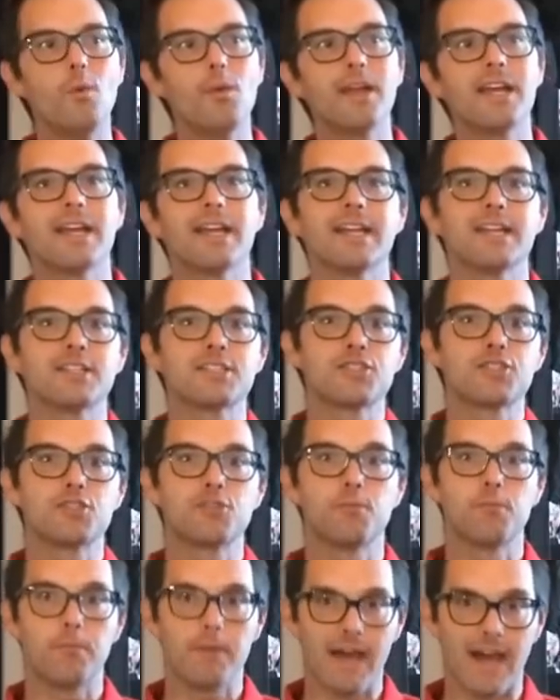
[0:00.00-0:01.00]
we can
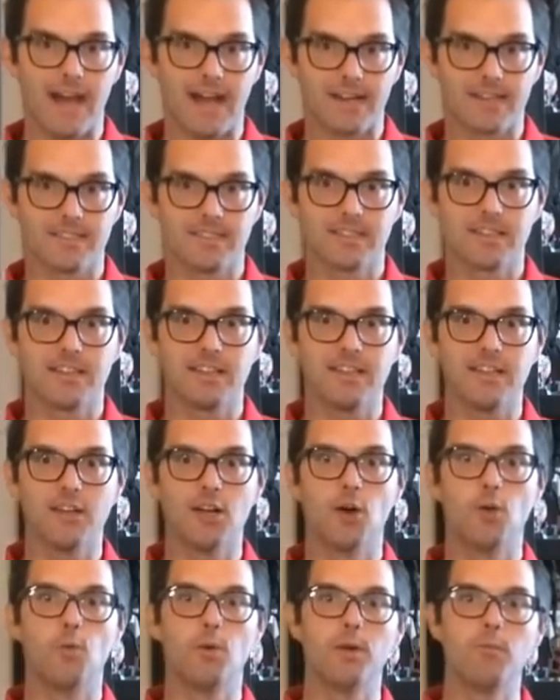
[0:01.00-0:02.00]
expect, you
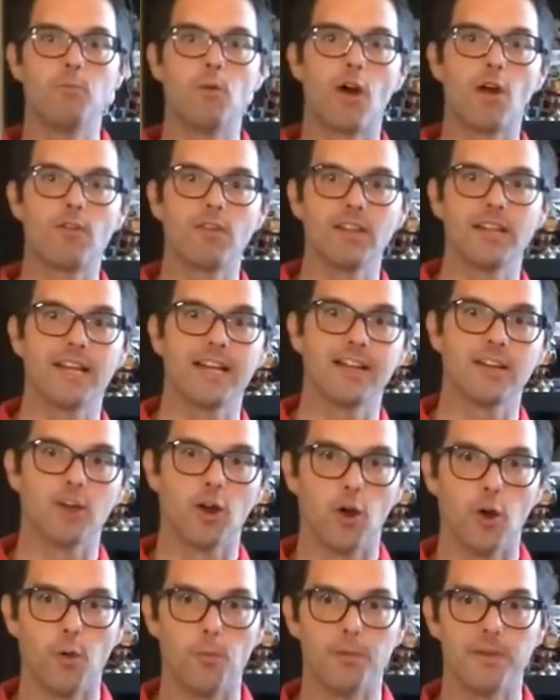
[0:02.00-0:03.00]
know, when Marvel Land
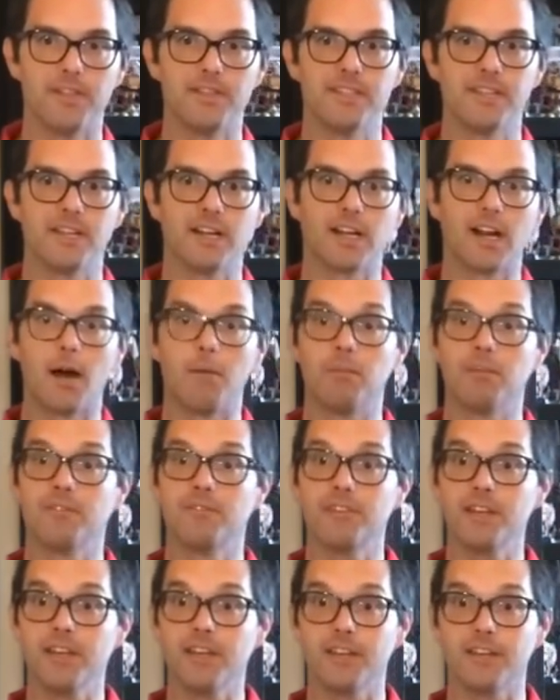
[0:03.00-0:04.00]
opens in a couple of
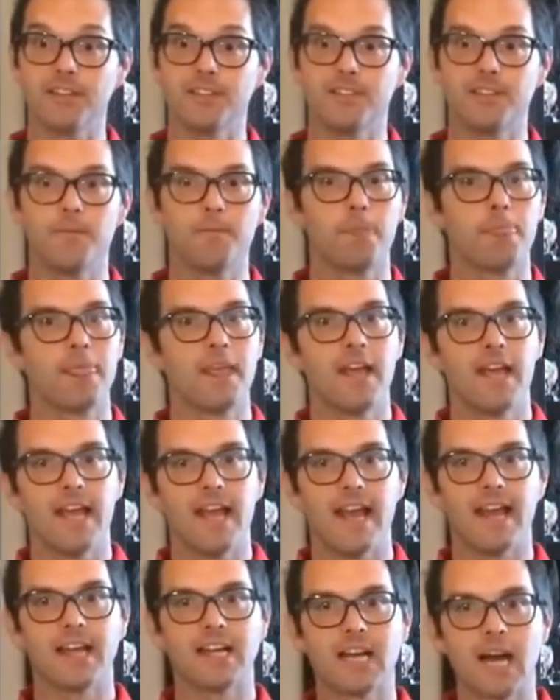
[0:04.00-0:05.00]
years.
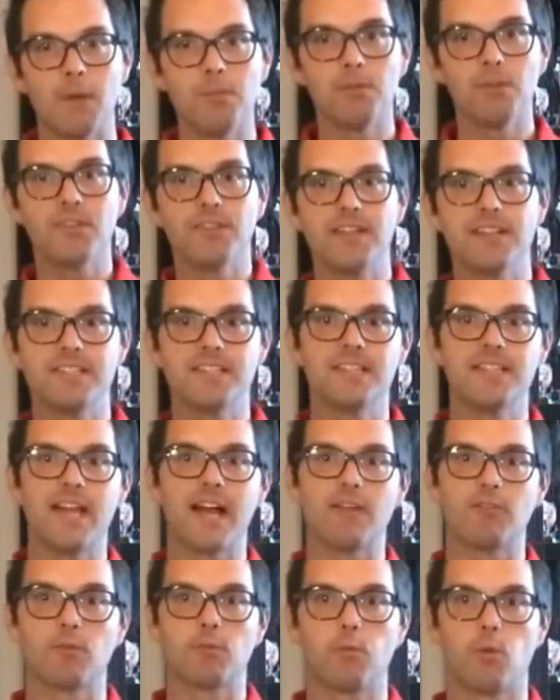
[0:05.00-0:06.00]
And a couple of things in
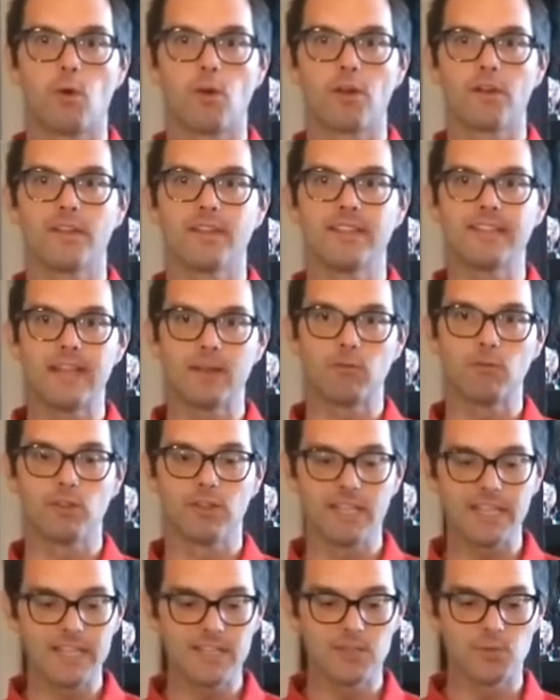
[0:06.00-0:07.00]
that report that they
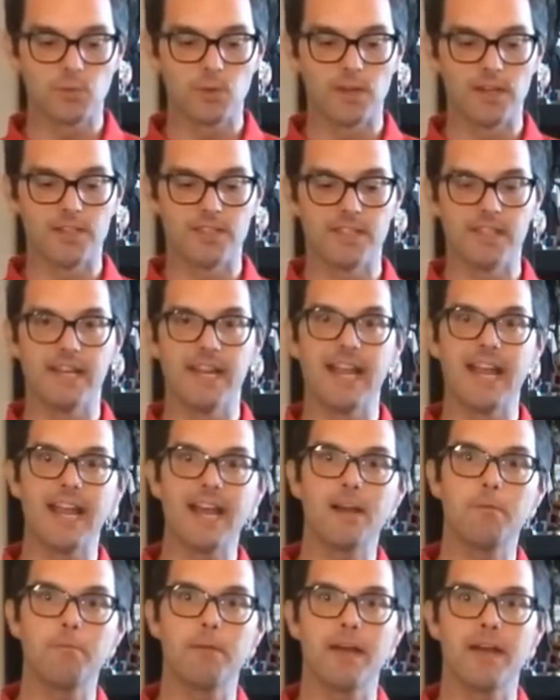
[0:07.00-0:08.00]
released was an
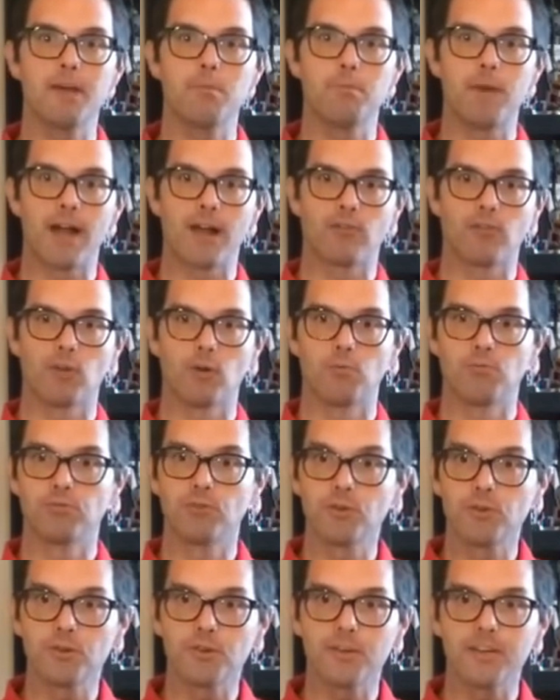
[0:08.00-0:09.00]
Ant-Man
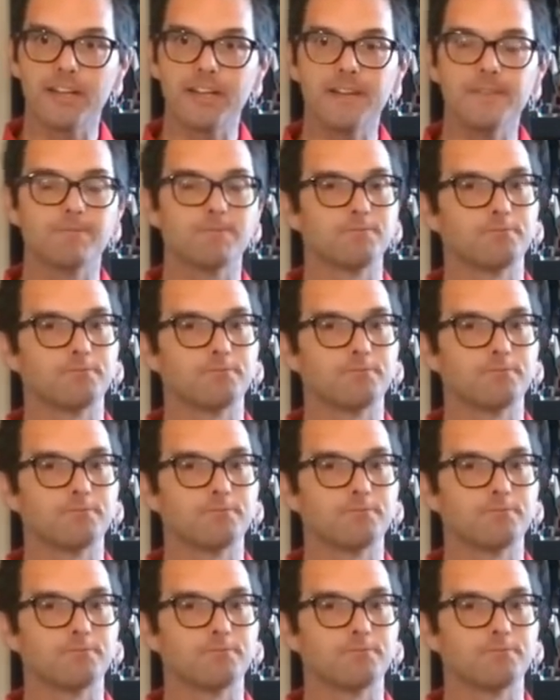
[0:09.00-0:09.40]
microbrewery,